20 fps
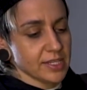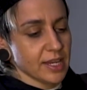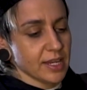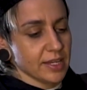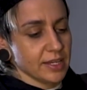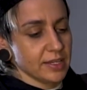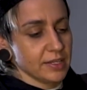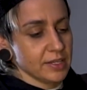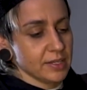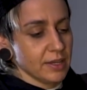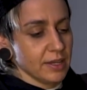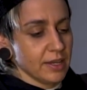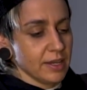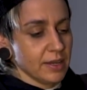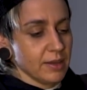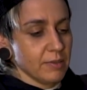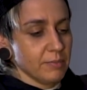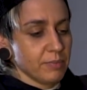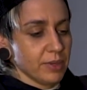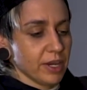and
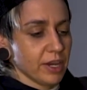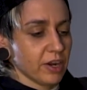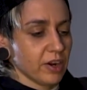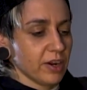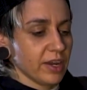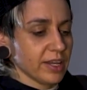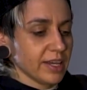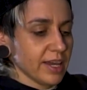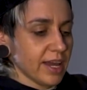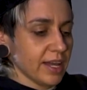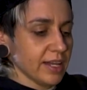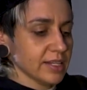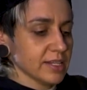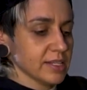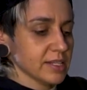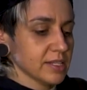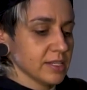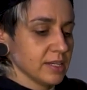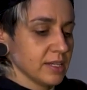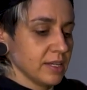bigger it
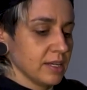gets.